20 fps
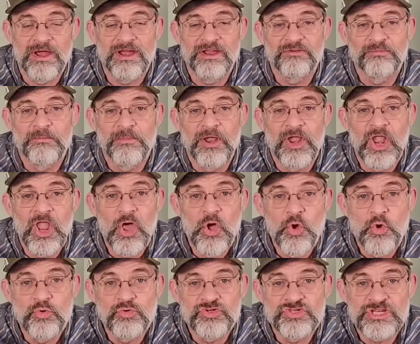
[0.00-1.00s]
It's
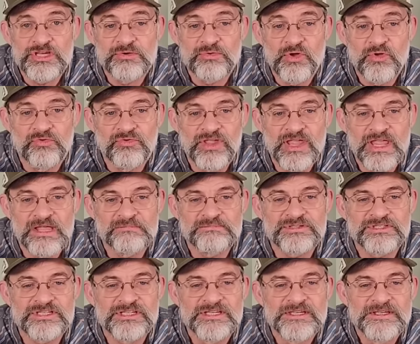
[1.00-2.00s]
below zero
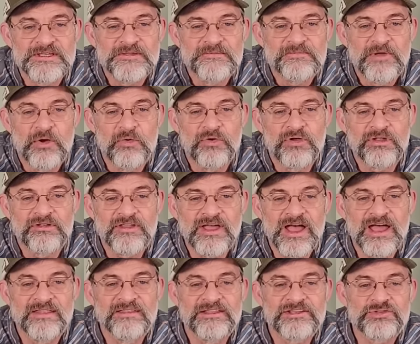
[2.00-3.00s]
temps on
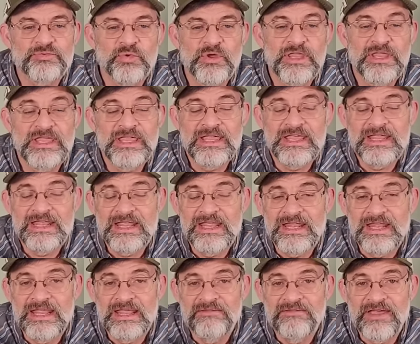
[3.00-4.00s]
Katahdin this weekend,
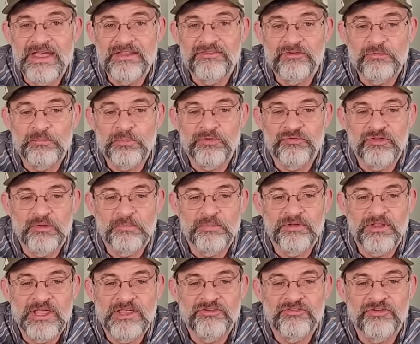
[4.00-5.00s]
and they've had some
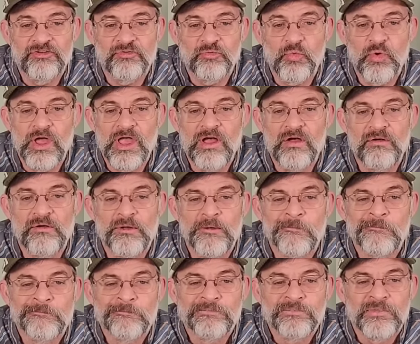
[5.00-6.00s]
precipitation as well.
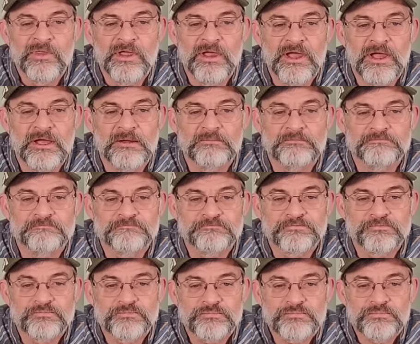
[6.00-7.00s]

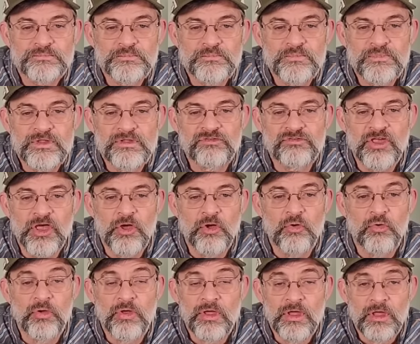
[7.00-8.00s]
Um,
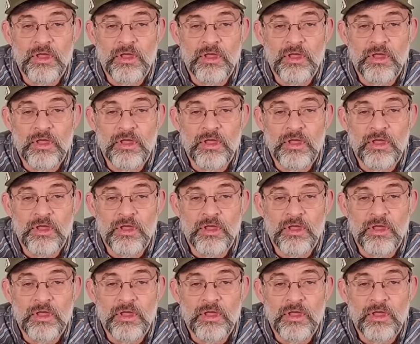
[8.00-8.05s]
so